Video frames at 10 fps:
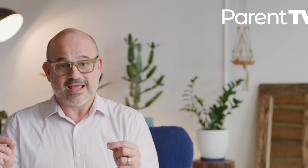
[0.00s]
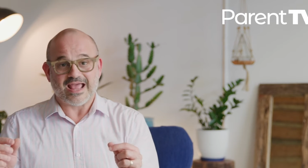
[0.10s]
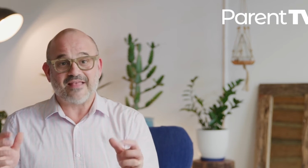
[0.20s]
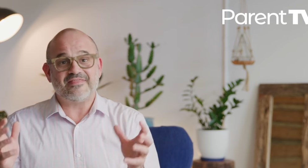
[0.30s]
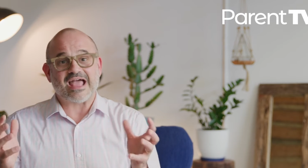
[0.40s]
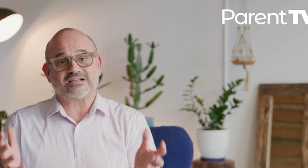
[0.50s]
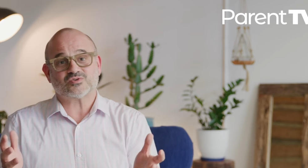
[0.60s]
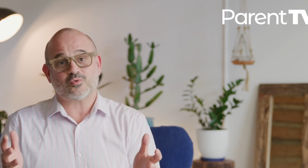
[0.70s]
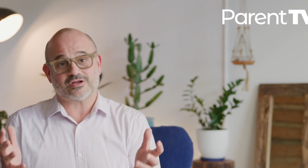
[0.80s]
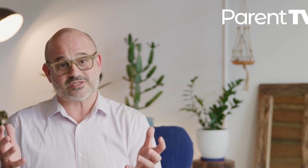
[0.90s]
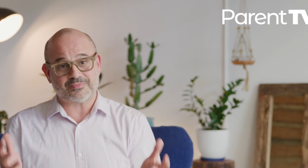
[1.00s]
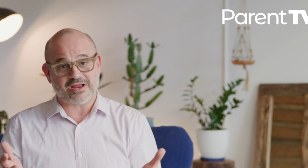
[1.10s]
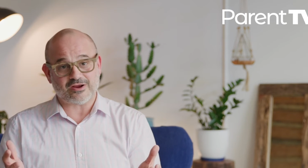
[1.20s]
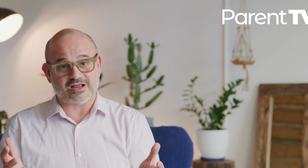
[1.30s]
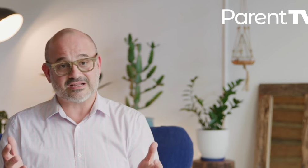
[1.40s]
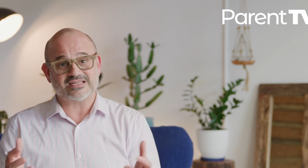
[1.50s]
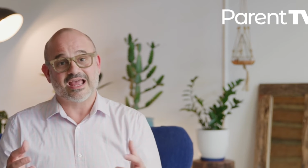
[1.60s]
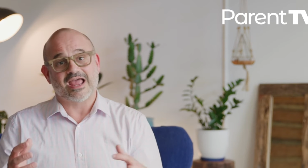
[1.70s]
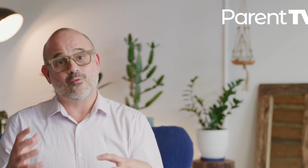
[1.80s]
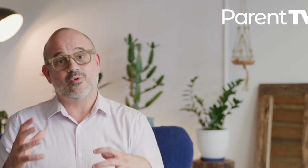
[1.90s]
And that's where as parents,
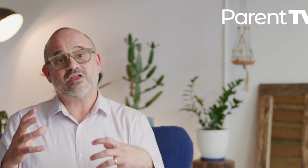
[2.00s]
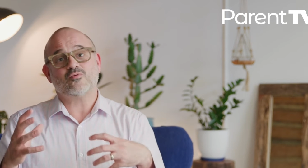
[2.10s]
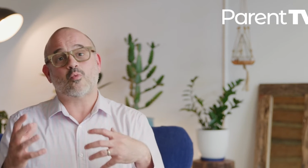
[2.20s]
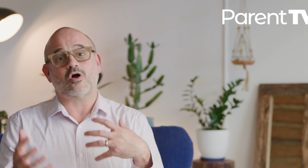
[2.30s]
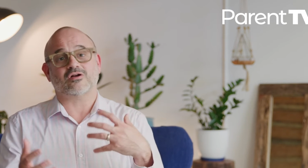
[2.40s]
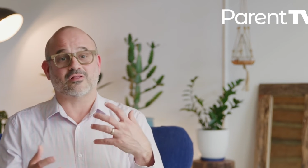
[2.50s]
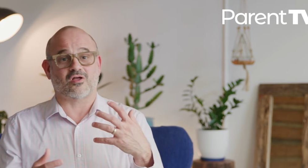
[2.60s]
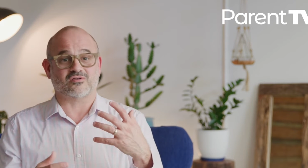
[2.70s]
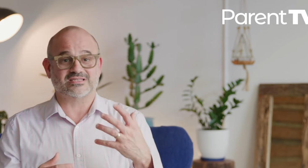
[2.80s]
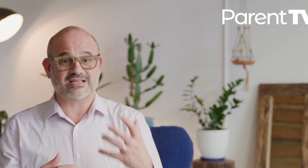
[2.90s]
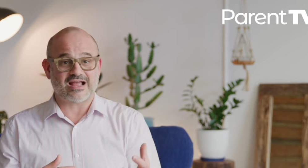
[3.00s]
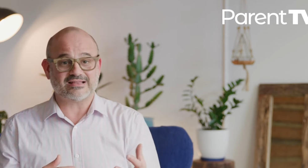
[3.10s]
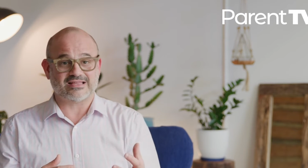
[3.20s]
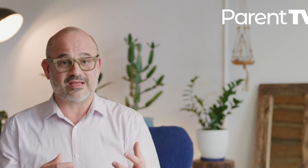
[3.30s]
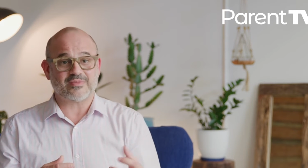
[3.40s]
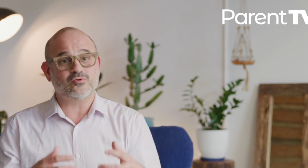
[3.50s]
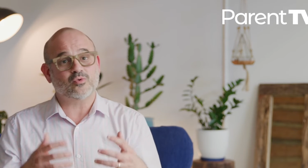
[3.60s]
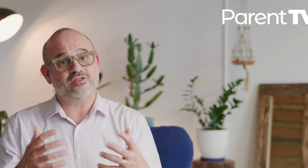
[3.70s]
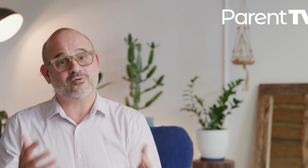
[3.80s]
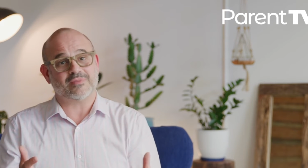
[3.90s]
we walk alongside them. And when they're